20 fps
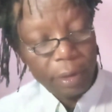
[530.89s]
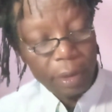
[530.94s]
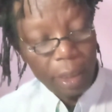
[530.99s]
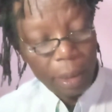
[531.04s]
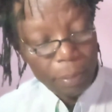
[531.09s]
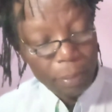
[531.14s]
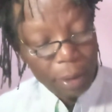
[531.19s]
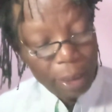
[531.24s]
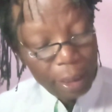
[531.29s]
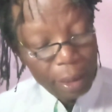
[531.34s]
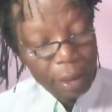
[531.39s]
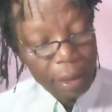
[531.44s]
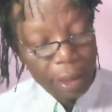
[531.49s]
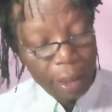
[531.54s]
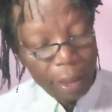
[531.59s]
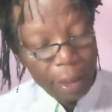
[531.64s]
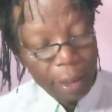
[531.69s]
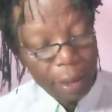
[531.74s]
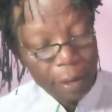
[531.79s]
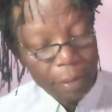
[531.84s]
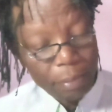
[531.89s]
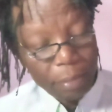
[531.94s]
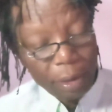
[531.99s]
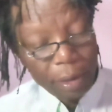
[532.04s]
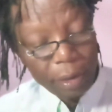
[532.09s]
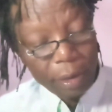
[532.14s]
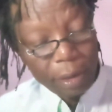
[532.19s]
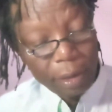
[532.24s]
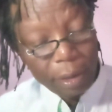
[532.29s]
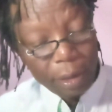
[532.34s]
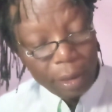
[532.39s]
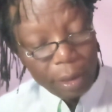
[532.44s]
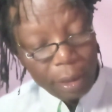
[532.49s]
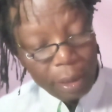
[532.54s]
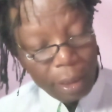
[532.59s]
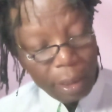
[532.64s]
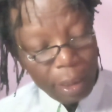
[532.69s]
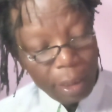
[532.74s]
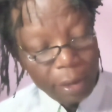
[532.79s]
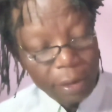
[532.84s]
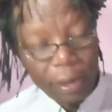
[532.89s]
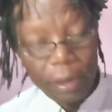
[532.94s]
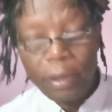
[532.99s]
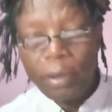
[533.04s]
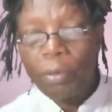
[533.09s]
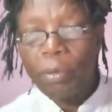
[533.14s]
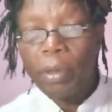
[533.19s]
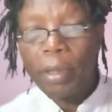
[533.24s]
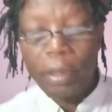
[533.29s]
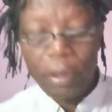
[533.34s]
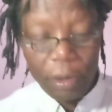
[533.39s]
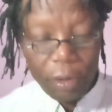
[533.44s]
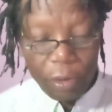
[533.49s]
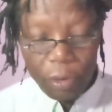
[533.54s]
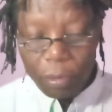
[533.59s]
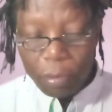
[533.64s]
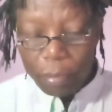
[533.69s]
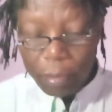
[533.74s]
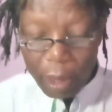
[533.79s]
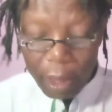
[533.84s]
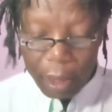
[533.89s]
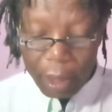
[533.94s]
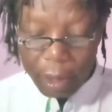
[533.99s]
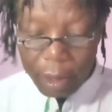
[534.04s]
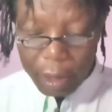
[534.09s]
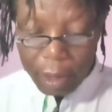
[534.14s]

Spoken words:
I'm getting ahead, but I just wanted you to make